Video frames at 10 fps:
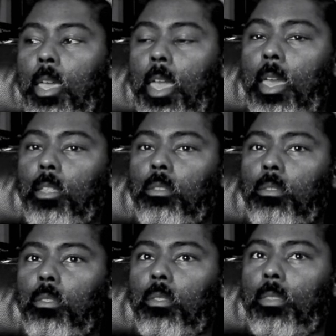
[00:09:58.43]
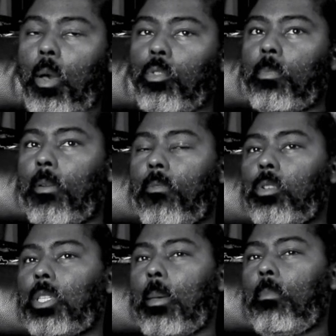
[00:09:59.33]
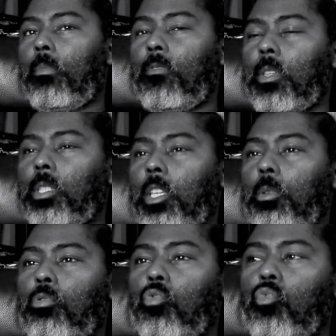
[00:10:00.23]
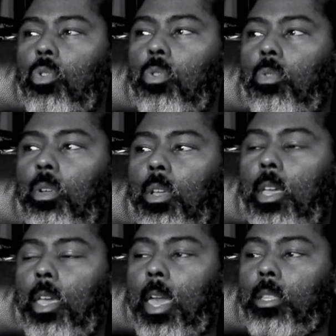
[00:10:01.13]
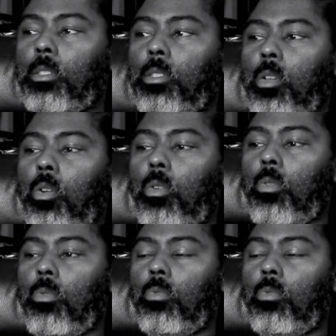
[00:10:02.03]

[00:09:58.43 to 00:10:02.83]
And that was my first time visiting Peru. And so